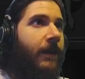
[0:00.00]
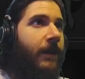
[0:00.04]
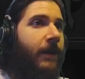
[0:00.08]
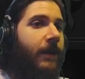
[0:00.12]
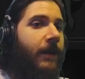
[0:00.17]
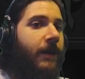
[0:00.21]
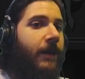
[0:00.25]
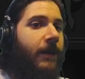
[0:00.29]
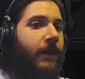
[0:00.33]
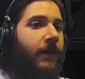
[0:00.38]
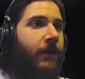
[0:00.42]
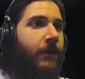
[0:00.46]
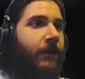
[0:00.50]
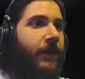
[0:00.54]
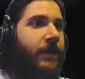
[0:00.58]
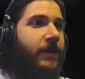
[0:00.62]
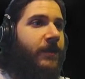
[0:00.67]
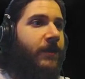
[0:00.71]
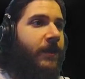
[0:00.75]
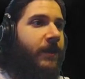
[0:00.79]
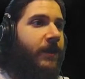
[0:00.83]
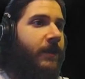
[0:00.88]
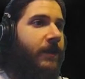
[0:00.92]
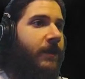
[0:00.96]
I don't know,
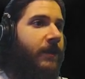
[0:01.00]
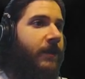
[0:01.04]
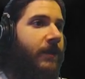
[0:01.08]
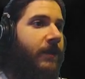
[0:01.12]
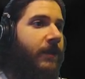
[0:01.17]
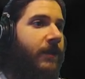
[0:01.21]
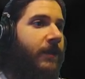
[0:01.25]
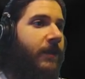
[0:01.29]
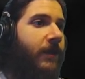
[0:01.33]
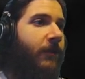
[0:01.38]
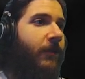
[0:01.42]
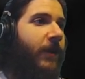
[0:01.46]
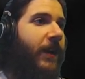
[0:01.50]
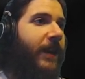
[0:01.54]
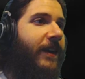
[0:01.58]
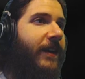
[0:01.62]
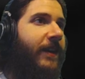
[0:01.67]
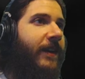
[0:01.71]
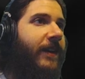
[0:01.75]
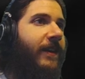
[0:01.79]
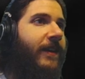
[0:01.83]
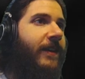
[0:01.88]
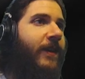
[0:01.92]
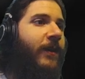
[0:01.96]
Vigilant? The
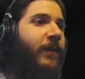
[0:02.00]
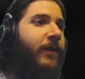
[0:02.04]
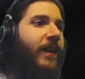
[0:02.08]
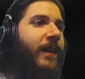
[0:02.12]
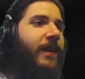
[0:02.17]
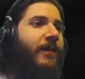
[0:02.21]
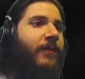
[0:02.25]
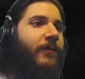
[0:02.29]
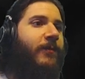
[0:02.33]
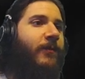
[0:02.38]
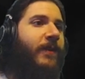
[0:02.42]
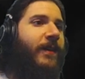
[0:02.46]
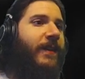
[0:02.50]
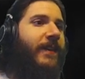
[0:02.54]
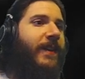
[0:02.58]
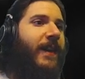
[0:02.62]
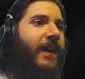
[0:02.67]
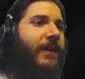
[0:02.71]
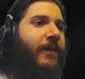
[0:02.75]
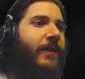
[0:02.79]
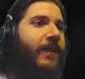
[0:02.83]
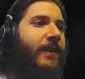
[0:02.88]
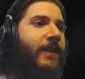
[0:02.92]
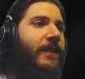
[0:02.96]
Reckoning. Okay, we did
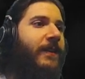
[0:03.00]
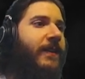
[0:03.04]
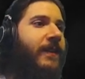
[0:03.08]
that one.